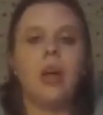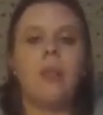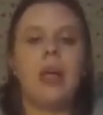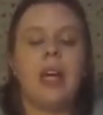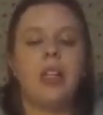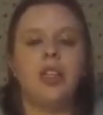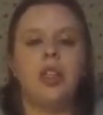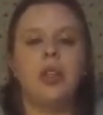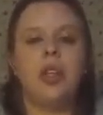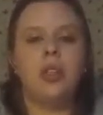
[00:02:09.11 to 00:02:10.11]
because you
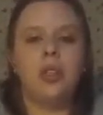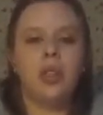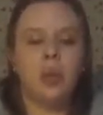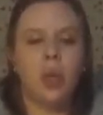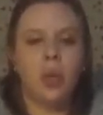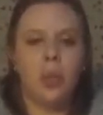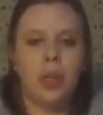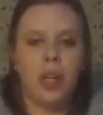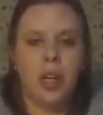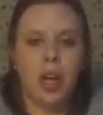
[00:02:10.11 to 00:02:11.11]
can do this word
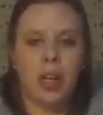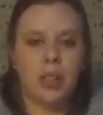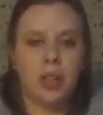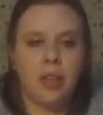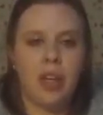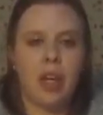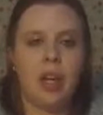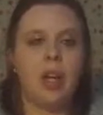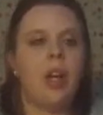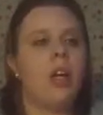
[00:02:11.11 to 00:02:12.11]
building activity
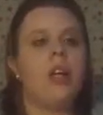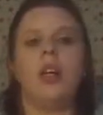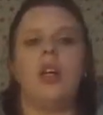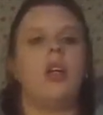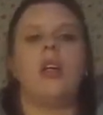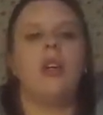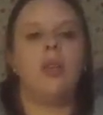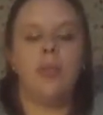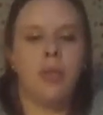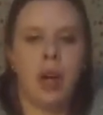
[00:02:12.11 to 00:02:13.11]

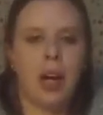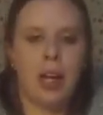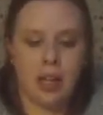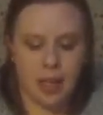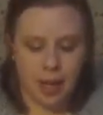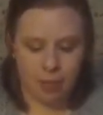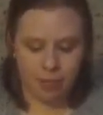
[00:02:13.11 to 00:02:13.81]
for any theme.